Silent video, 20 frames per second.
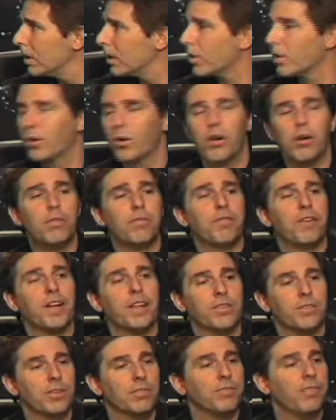
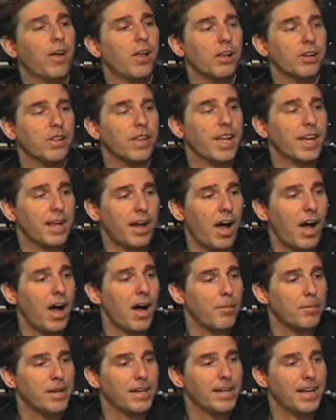girlfriends can fall into that
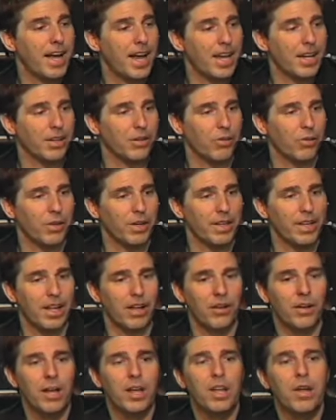hobby category.
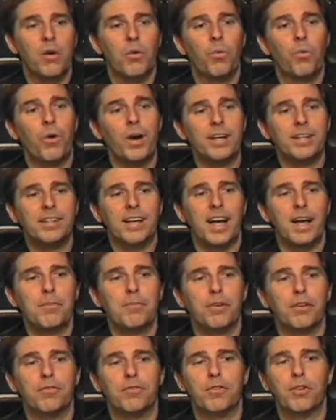Now, what type
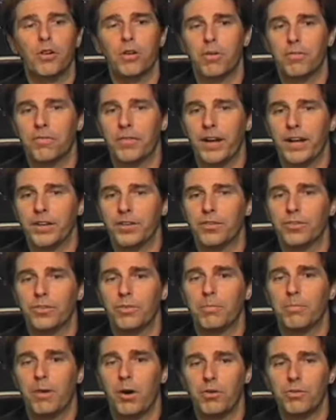of girlfriends do
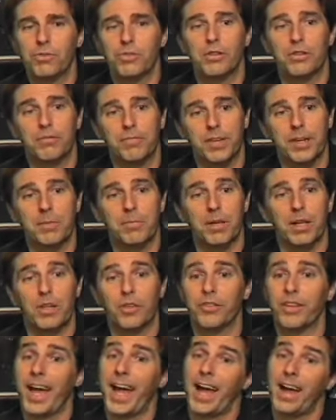emotional
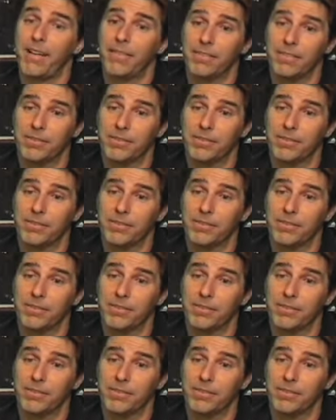females have?